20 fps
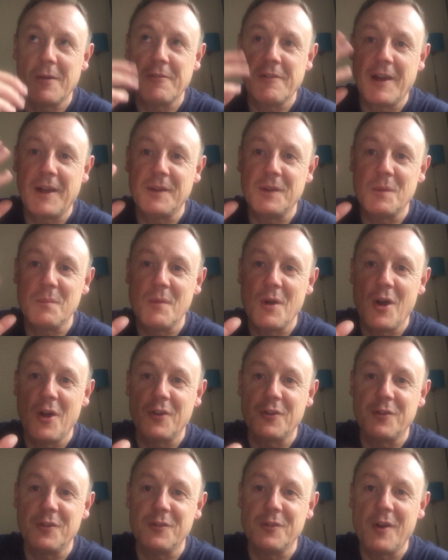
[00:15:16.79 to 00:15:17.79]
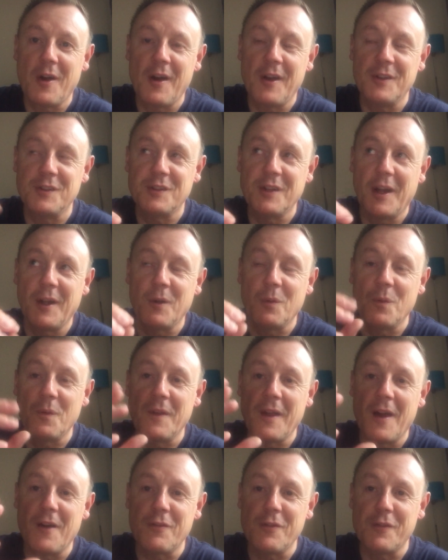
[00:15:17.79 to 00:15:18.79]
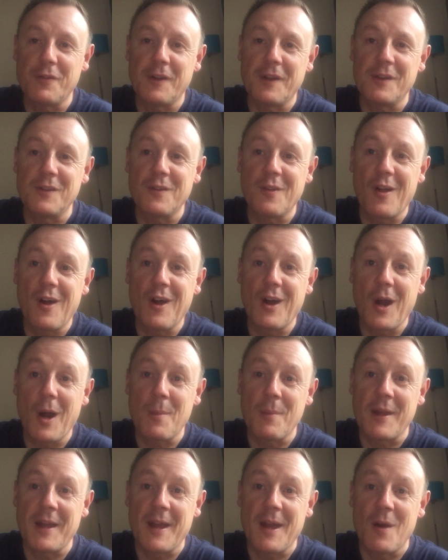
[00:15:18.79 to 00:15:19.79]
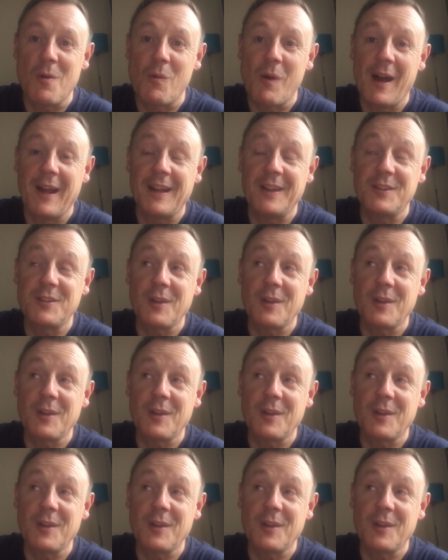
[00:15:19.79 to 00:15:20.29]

around the merchandise and all the other things that are coming our way.